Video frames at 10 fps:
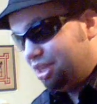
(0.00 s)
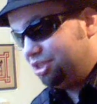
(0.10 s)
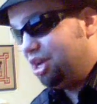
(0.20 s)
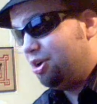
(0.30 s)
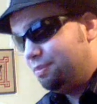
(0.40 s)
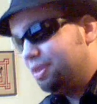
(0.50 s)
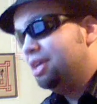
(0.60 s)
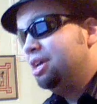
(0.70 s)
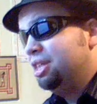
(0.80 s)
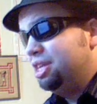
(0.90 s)
So,
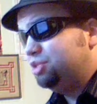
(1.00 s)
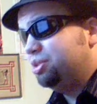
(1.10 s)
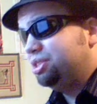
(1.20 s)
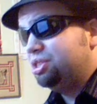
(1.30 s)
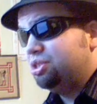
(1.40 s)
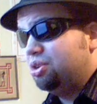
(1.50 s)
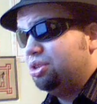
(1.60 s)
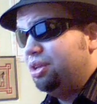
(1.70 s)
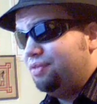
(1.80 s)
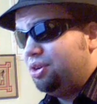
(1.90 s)
this was the
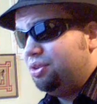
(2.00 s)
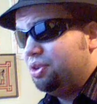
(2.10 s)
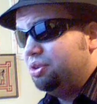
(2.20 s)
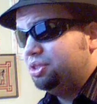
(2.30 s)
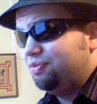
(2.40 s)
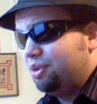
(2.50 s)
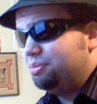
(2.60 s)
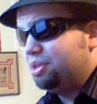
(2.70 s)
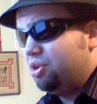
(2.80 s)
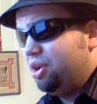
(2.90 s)
total of all those
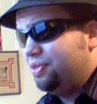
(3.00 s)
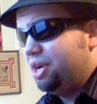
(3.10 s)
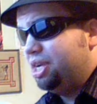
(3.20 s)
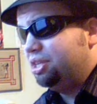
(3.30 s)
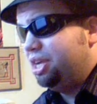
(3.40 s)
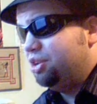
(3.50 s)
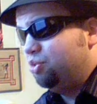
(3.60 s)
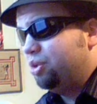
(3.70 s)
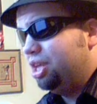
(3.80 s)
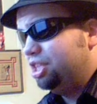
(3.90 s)
from the Kohathite clan
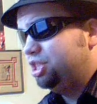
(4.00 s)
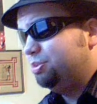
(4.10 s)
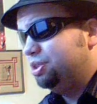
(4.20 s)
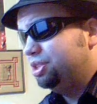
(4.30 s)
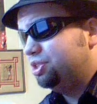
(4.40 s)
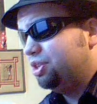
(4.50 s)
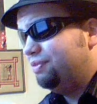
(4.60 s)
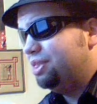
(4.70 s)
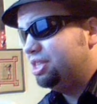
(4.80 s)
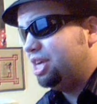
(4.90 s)
who were eligible to
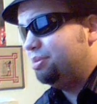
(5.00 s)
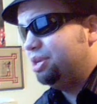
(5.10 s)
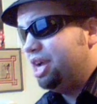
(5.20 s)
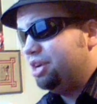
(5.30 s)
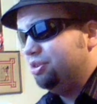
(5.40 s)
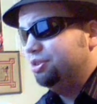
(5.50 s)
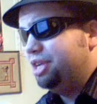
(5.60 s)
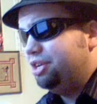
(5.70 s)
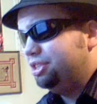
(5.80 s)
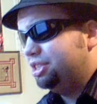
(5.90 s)
serve at the tabernacle.
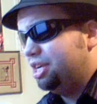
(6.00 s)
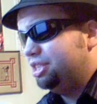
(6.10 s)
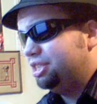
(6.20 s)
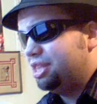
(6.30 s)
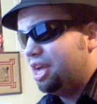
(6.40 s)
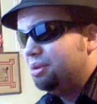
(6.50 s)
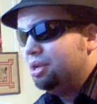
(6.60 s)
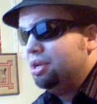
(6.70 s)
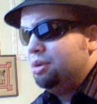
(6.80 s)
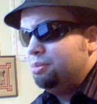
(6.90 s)
Yeah, he just kind of said that.
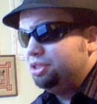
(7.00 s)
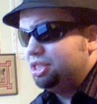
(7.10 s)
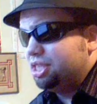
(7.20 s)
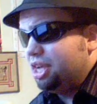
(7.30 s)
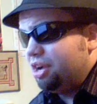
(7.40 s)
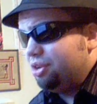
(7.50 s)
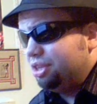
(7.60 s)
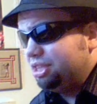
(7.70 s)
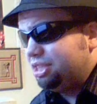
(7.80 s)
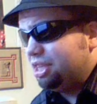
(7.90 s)
Moses and
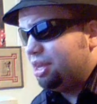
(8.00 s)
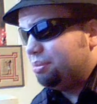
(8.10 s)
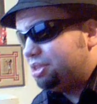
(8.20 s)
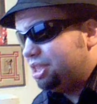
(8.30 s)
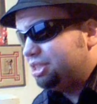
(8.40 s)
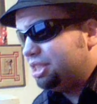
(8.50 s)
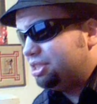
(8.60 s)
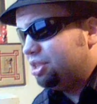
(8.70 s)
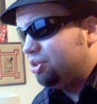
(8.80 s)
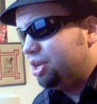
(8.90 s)
Aaron listed them, just
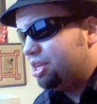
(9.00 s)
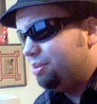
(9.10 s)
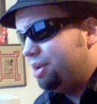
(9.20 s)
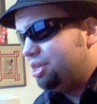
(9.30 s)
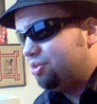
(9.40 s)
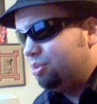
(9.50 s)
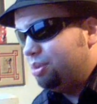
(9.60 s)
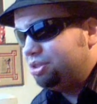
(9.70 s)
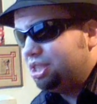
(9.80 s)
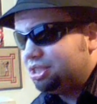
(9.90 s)
as the Lord had commanded through
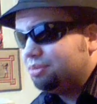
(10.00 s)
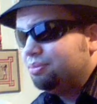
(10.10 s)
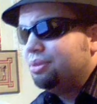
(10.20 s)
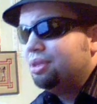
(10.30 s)
Moses.